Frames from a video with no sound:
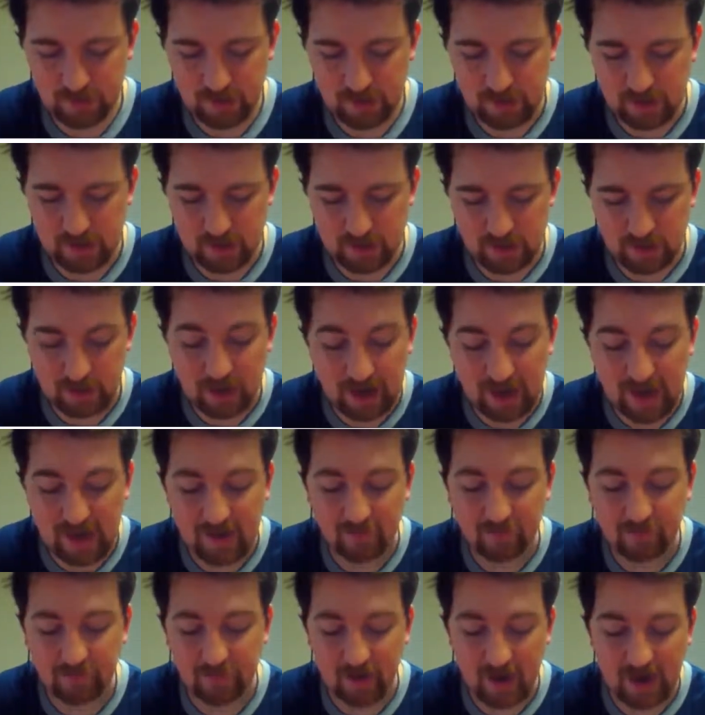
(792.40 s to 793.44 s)

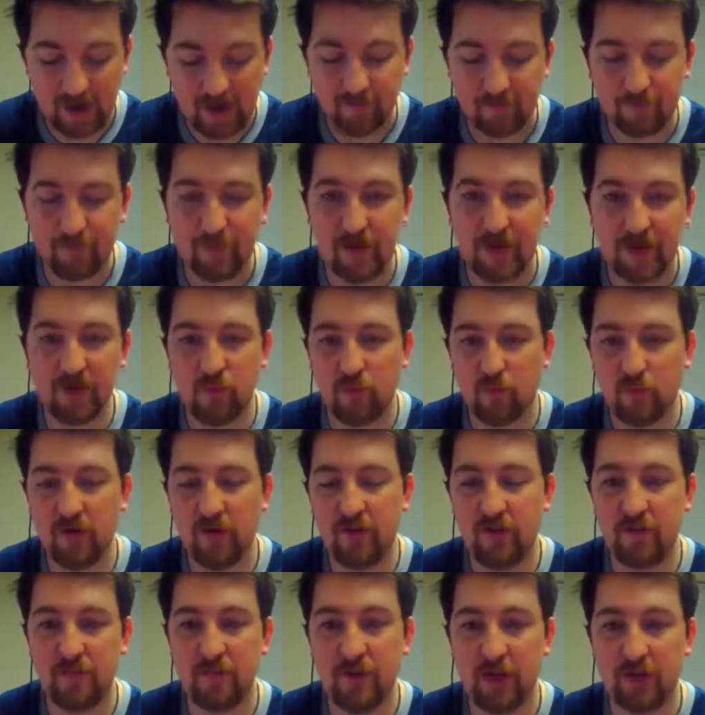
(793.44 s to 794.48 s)
I've been to one of
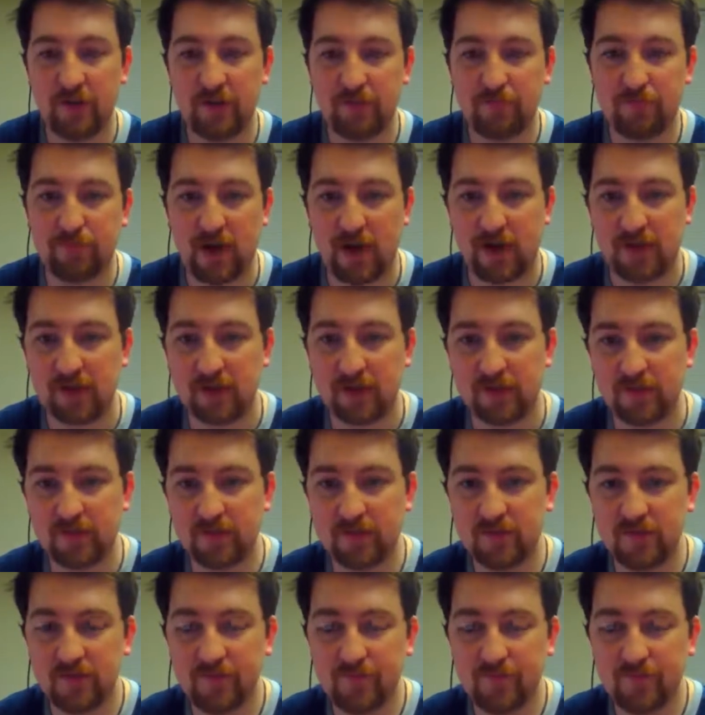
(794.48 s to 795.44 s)
the melding pockets.